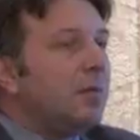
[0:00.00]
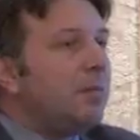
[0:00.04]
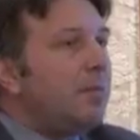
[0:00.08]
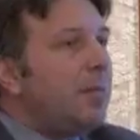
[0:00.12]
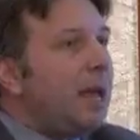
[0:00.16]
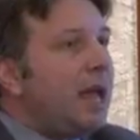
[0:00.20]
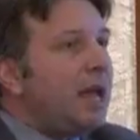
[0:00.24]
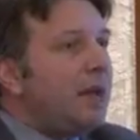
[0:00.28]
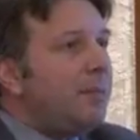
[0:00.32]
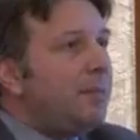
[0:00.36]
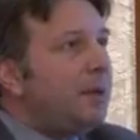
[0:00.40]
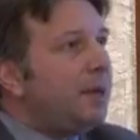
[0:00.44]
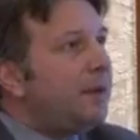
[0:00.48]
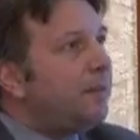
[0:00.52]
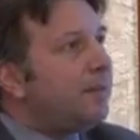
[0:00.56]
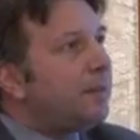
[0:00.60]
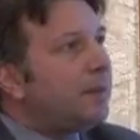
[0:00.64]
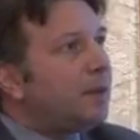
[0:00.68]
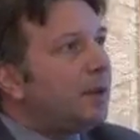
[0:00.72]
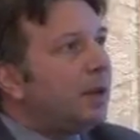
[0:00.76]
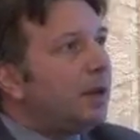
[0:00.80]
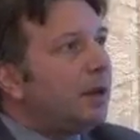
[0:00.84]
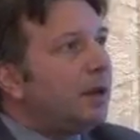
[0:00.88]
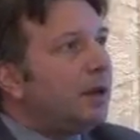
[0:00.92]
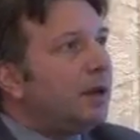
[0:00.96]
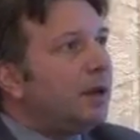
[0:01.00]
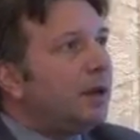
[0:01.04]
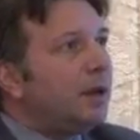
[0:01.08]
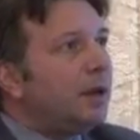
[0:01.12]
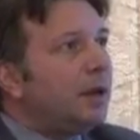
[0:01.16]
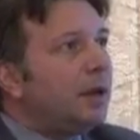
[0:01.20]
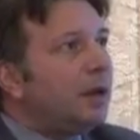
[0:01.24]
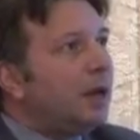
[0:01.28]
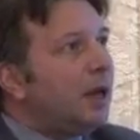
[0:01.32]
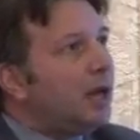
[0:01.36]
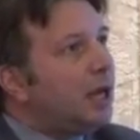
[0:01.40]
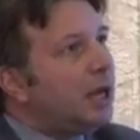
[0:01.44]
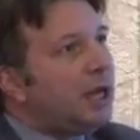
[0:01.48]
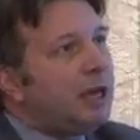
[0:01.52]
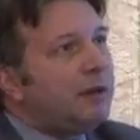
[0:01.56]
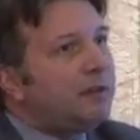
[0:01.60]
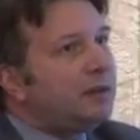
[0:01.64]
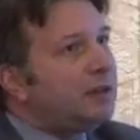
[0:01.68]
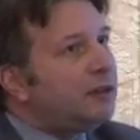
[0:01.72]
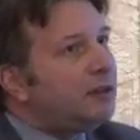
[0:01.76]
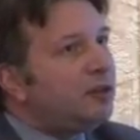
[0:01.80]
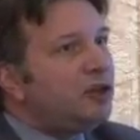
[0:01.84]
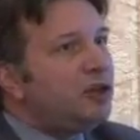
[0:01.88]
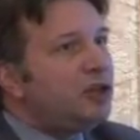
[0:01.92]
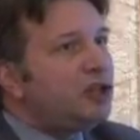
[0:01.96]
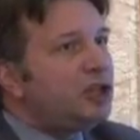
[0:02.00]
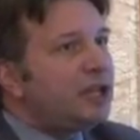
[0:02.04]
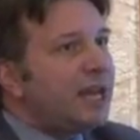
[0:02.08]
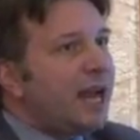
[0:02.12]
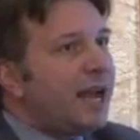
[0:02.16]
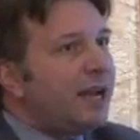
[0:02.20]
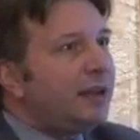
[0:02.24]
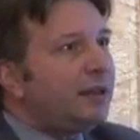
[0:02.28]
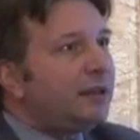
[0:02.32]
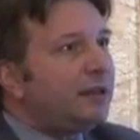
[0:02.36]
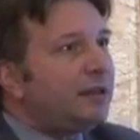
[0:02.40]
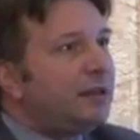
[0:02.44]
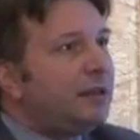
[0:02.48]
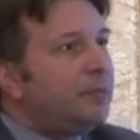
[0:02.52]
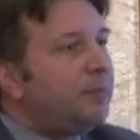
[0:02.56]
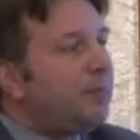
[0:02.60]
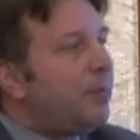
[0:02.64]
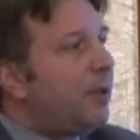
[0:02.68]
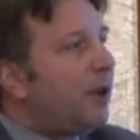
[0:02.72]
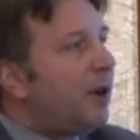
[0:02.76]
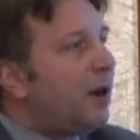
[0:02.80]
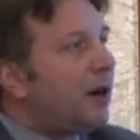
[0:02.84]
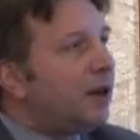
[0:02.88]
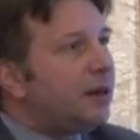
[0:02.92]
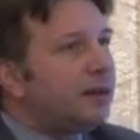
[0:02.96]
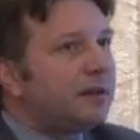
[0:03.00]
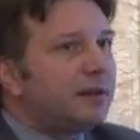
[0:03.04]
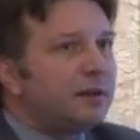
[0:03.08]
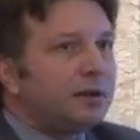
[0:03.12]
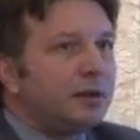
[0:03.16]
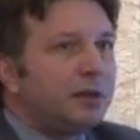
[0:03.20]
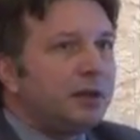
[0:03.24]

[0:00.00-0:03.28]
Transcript: Maybe he will reject the part